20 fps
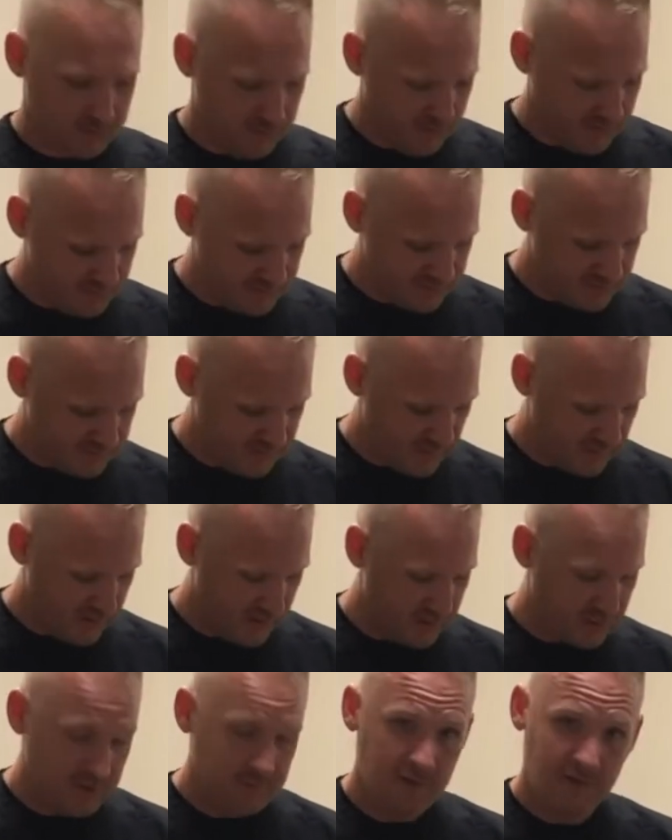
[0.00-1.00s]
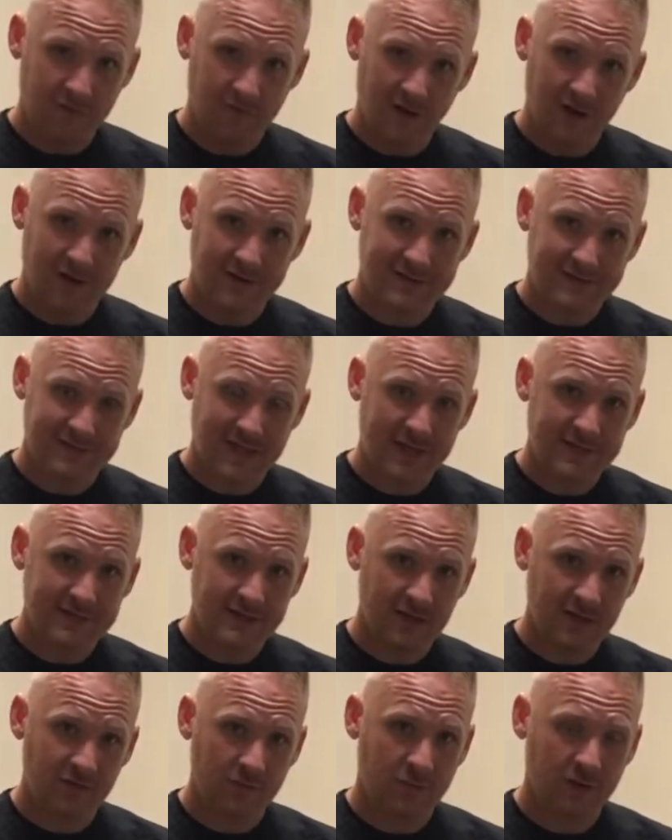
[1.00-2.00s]
because this area can be very
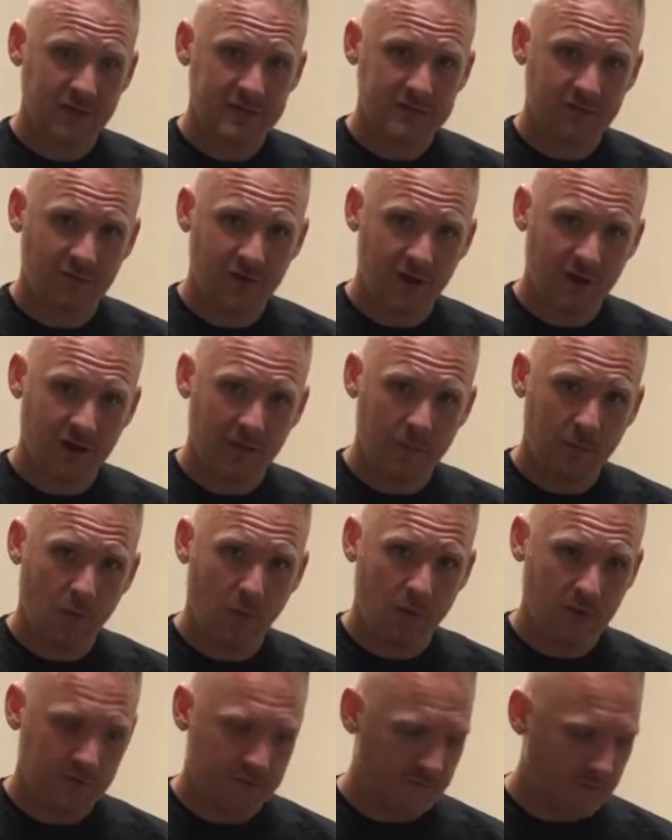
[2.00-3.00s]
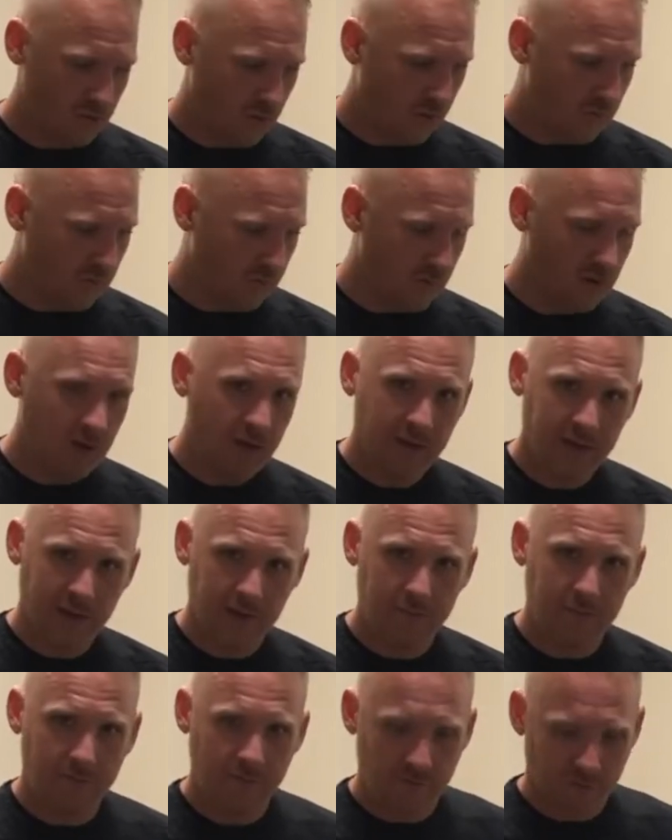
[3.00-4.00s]
sensitive, but it's very important for overall
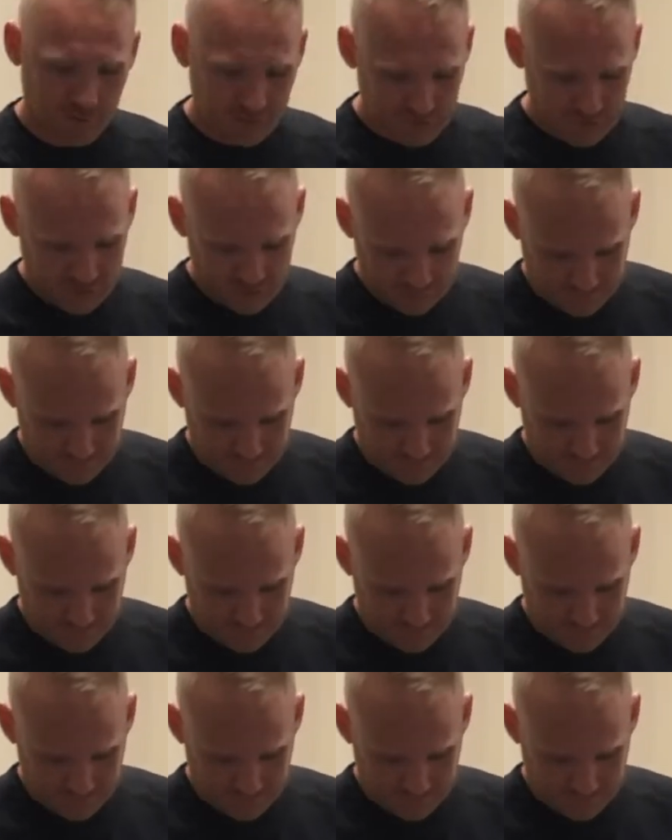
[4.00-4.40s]
hip function.